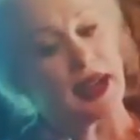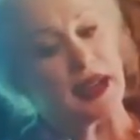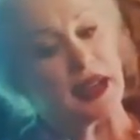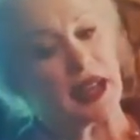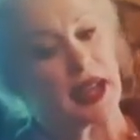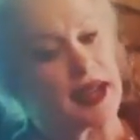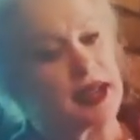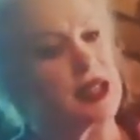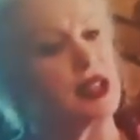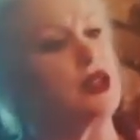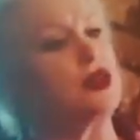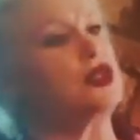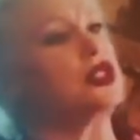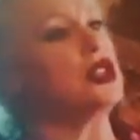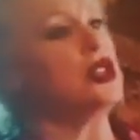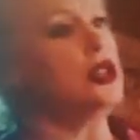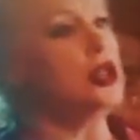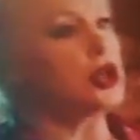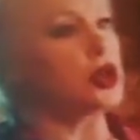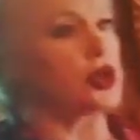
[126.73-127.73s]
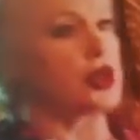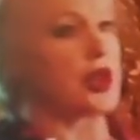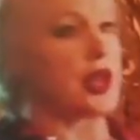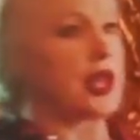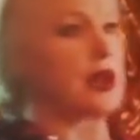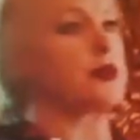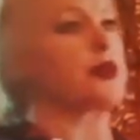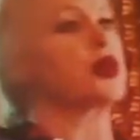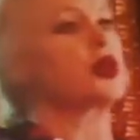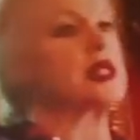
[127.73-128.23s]
I'd like you to look
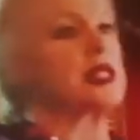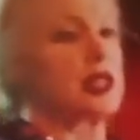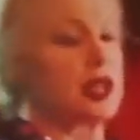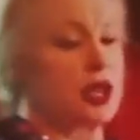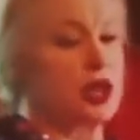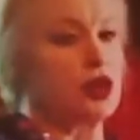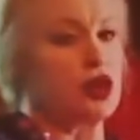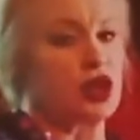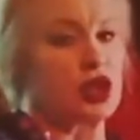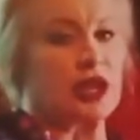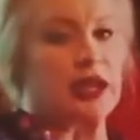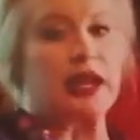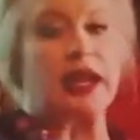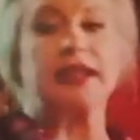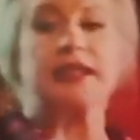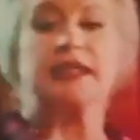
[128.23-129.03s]
at persecution.